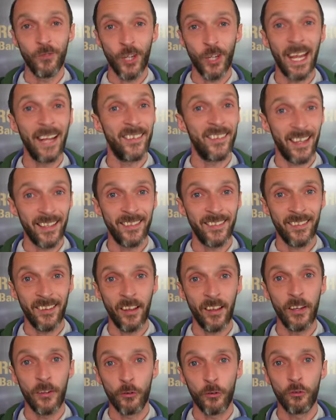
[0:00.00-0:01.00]
get it
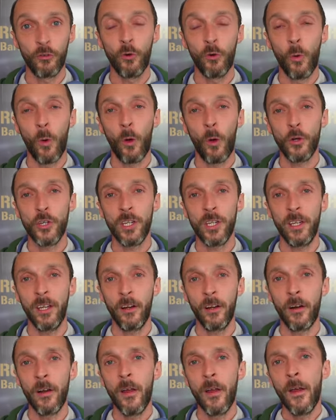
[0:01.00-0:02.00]
instantly. There's no auction
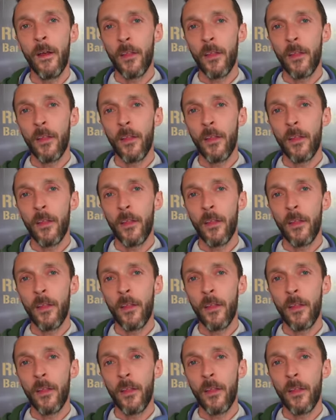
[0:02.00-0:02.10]
here.